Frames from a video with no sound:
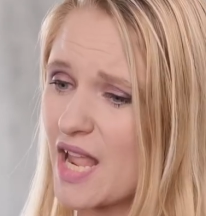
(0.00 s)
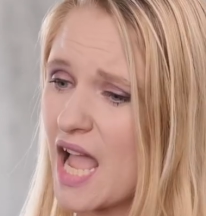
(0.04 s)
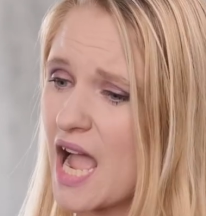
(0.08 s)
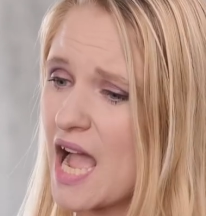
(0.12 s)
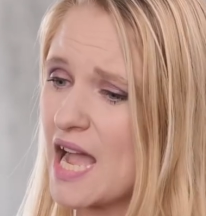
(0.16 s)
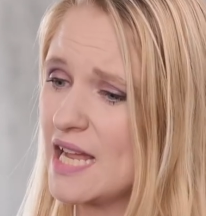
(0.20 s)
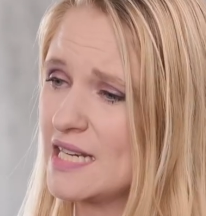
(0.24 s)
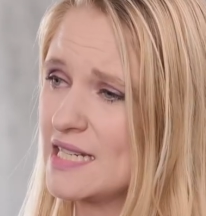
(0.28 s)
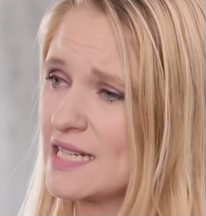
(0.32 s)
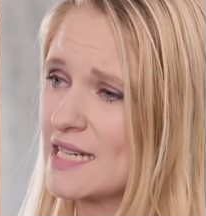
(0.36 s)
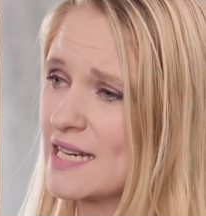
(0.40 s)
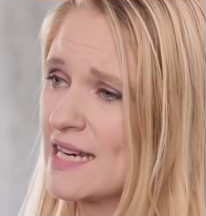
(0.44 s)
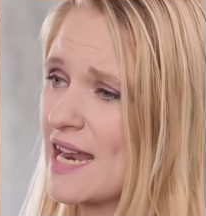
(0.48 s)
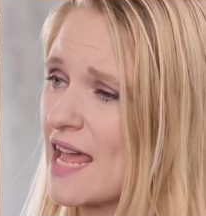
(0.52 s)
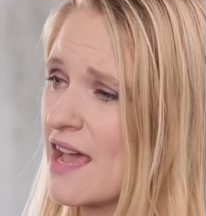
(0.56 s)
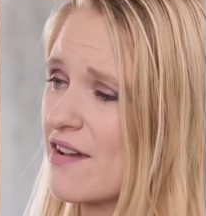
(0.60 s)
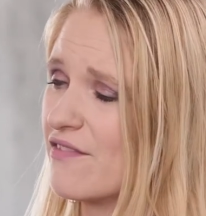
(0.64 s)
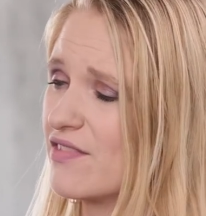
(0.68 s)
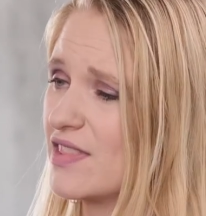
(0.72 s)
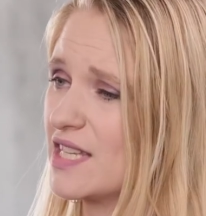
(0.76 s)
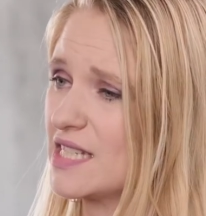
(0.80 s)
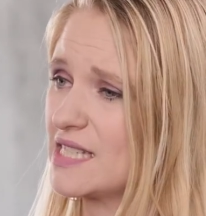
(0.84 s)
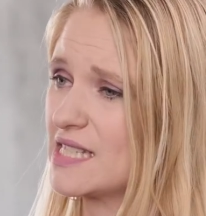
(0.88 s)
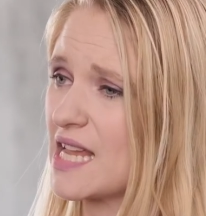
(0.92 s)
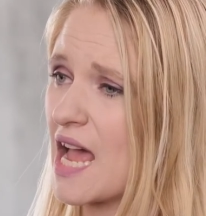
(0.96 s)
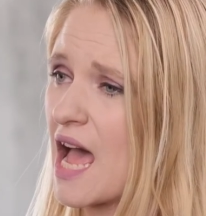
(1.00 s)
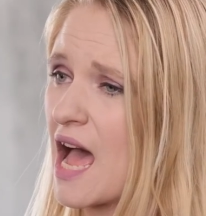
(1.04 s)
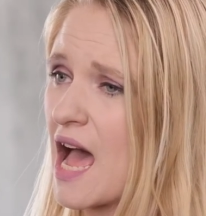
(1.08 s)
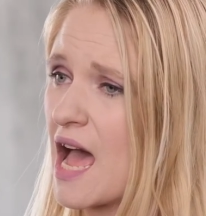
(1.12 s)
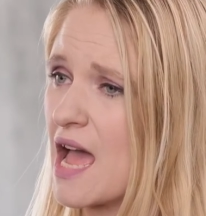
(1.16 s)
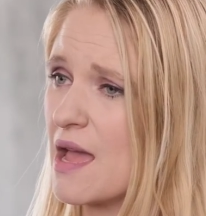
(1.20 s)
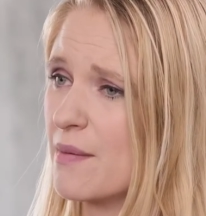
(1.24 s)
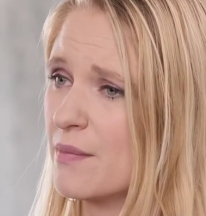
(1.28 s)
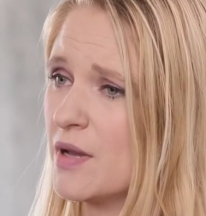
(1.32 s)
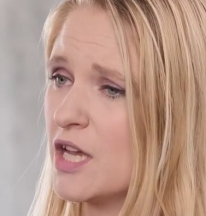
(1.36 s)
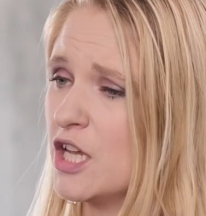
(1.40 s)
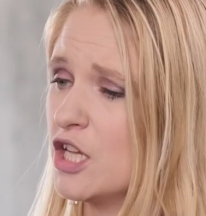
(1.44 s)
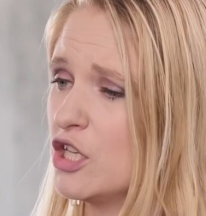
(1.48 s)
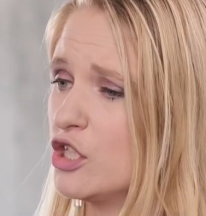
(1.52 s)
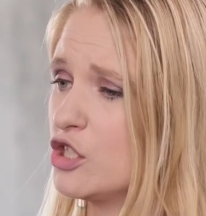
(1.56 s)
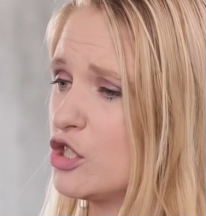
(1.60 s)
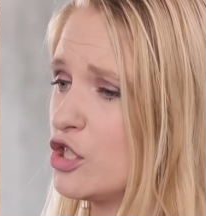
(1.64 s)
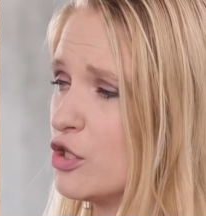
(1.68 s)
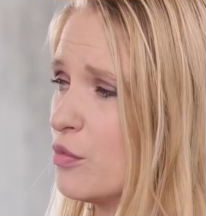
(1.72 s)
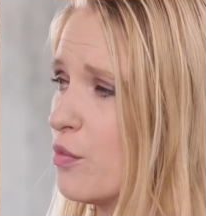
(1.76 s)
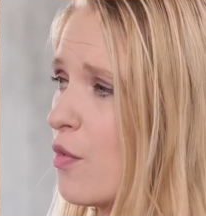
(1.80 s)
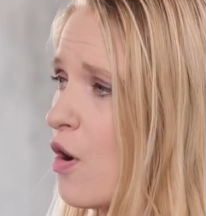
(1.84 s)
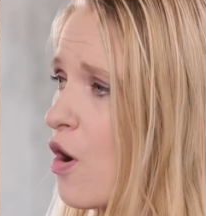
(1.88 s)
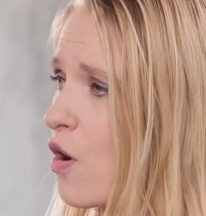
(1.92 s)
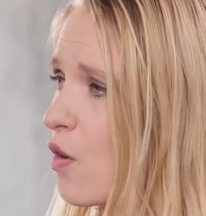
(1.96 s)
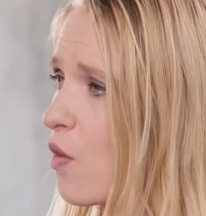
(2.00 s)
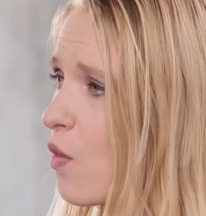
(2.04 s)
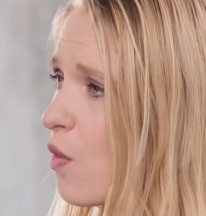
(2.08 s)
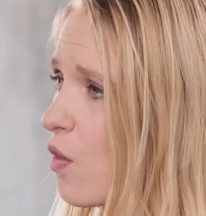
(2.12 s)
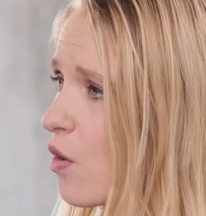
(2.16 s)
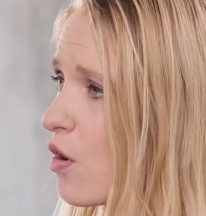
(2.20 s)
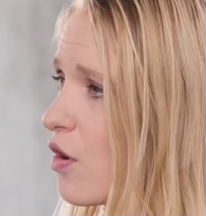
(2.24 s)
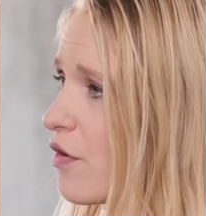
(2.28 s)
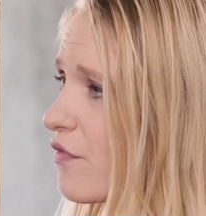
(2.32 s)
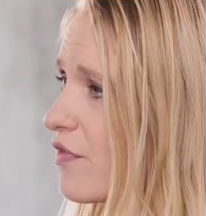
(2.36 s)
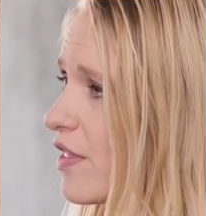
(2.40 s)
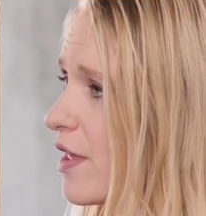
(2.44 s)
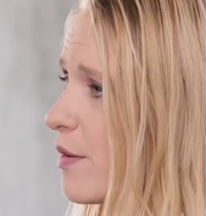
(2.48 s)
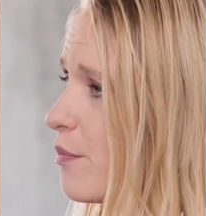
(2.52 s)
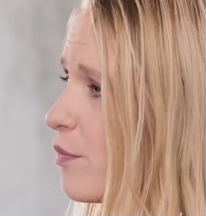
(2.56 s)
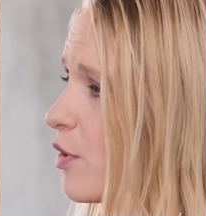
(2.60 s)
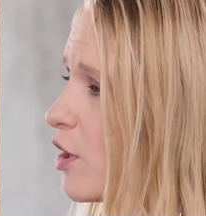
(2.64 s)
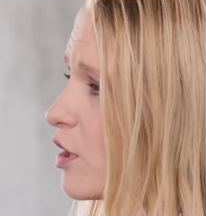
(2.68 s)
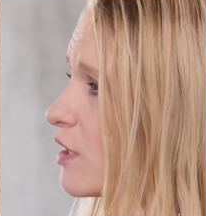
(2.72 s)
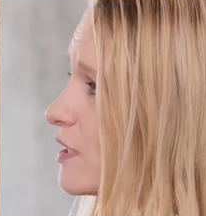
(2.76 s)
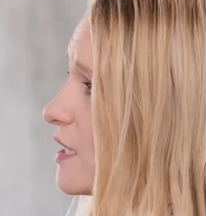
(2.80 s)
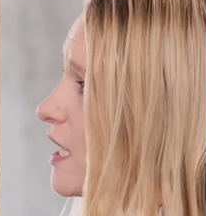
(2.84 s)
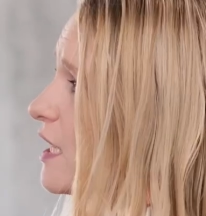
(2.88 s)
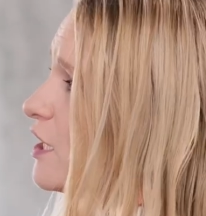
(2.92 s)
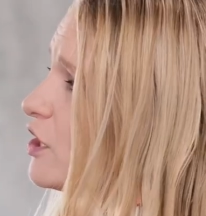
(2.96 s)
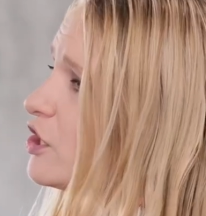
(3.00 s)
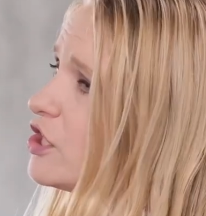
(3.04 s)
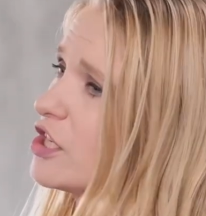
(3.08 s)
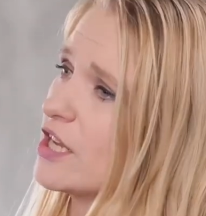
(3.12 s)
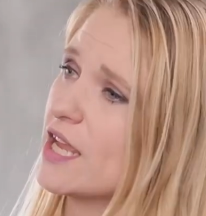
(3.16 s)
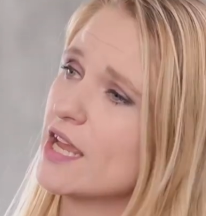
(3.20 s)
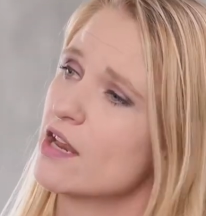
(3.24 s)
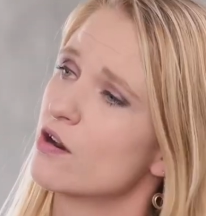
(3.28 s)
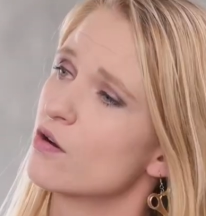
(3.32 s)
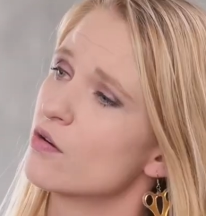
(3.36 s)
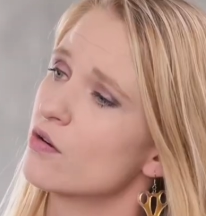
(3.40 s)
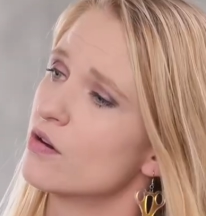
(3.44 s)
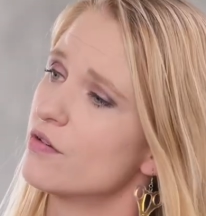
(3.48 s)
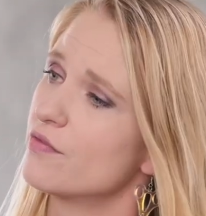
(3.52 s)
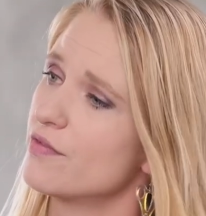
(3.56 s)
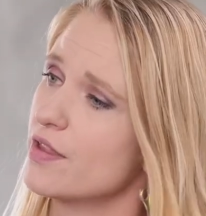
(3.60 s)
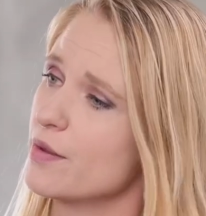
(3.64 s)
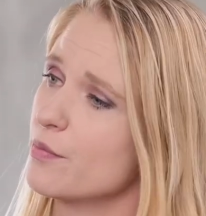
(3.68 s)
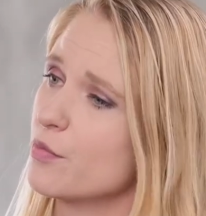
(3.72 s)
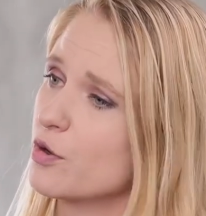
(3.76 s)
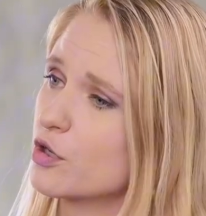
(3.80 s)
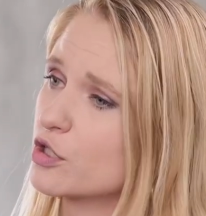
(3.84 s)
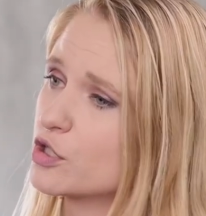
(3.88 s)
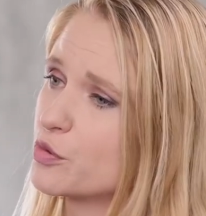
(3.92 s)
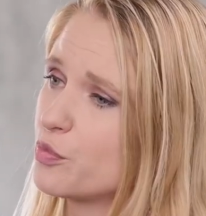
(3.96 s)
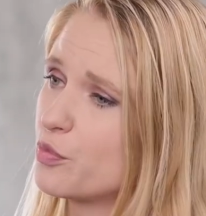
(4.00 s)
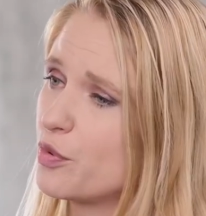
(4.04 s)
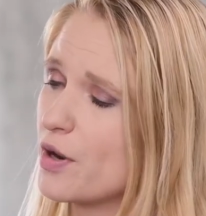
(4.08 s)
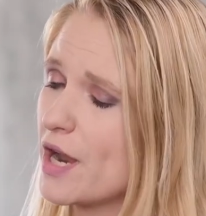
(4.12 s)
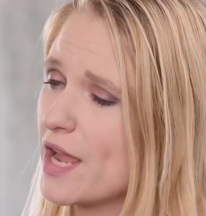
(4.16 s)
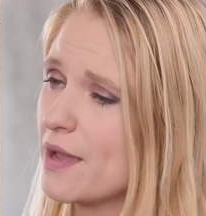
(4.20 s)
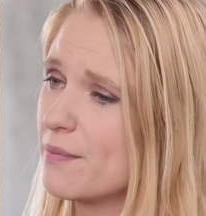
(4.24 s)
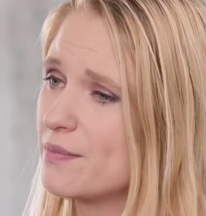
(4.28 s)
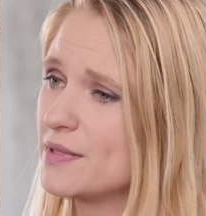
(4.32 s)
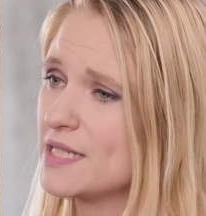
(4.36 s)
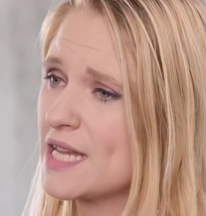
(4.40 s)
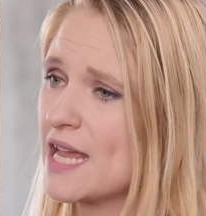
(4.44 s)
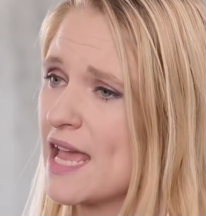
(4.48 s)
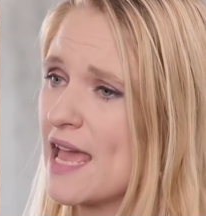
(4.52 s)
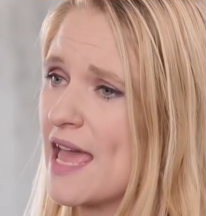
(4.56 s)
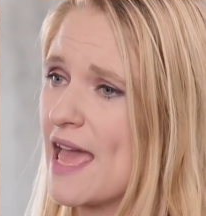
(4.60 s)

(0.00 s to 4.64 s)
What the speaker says: I didn't have the time to mark all of their books and to get all of their books prepped.